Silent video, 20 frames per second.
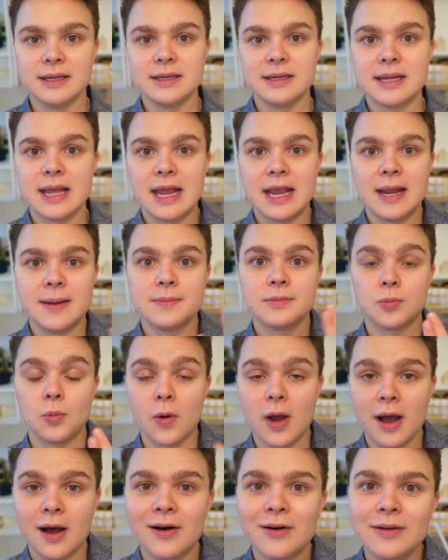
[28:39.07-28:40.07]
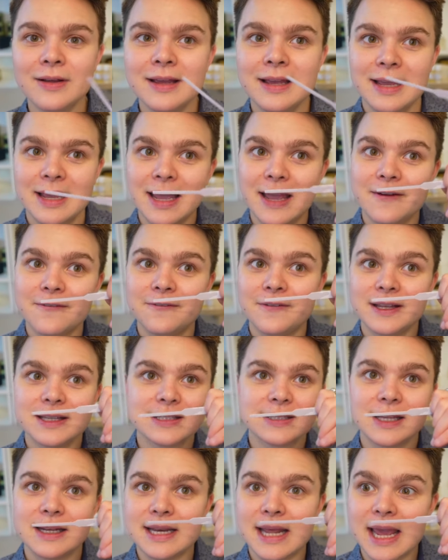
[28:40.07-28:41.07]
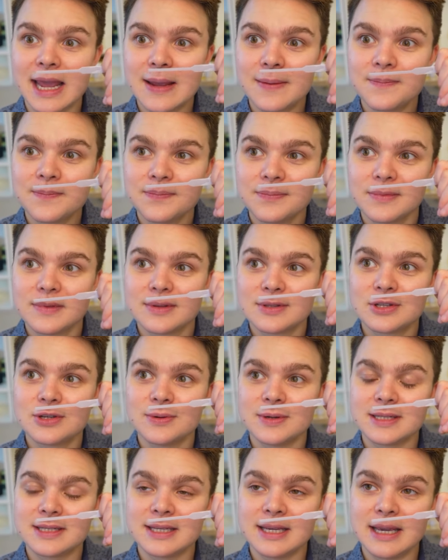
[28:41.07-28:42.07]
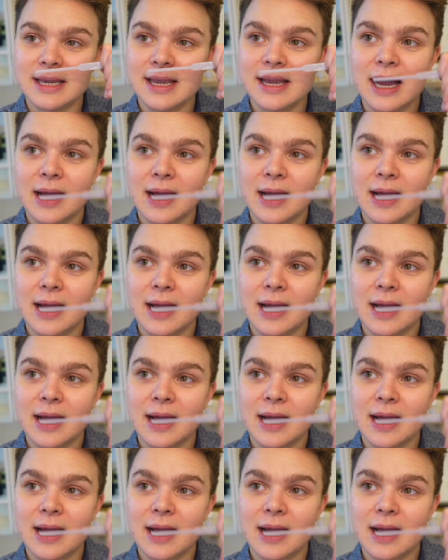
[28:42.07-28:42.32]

named well. It fits the name to a T.